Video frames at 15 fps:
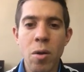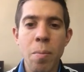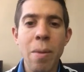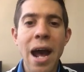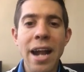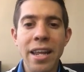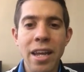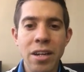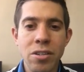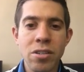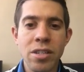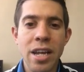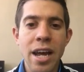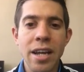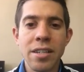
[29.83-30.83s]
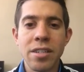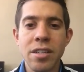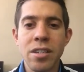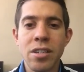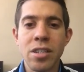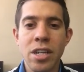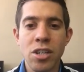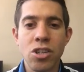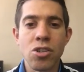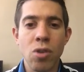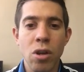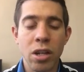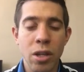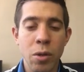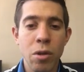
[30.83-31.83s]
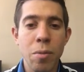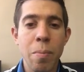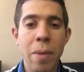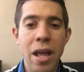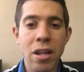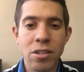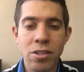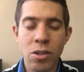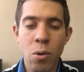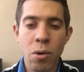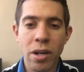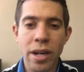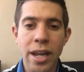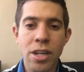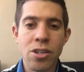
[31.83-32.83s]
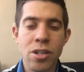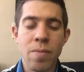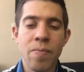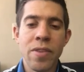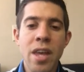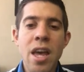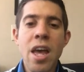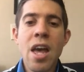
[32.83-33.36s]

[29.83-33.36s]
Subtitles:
body exercises and struggling with balance and coordination,